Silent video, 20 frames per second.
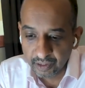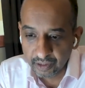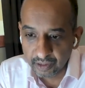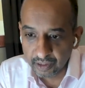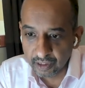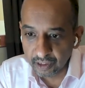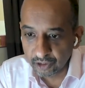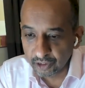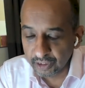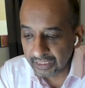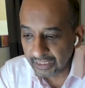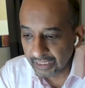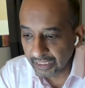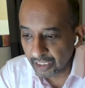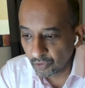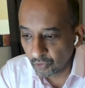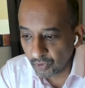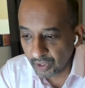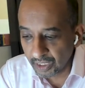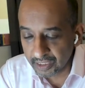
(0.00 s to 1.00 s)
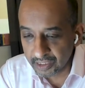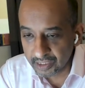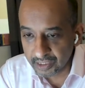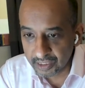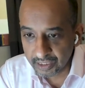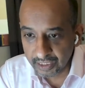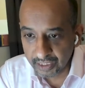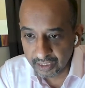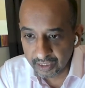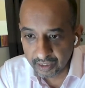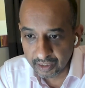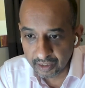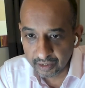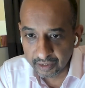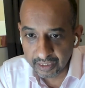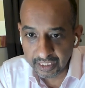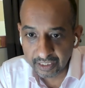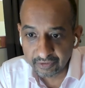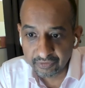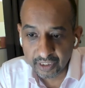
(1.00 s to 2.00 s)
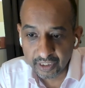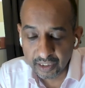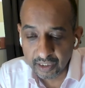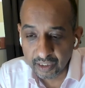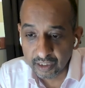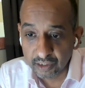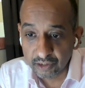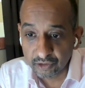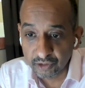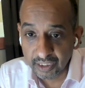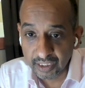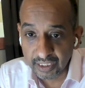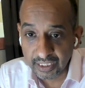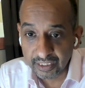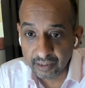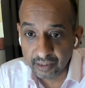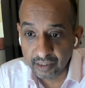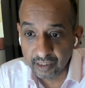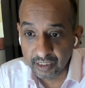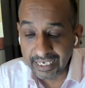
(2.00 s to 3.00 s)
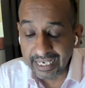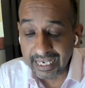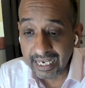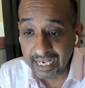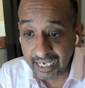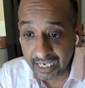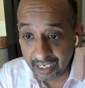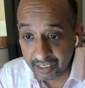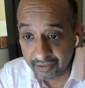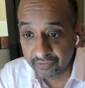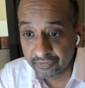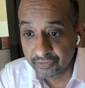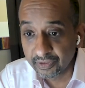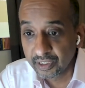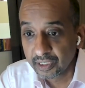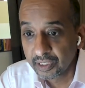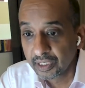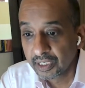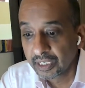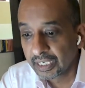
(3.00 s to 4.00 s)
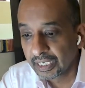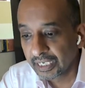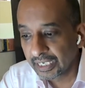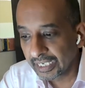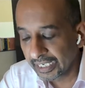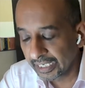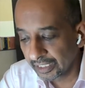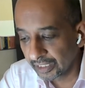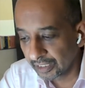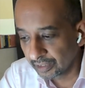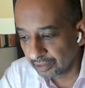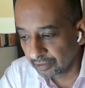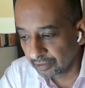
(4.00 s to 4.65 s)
Currently, I was in an African country that they have plus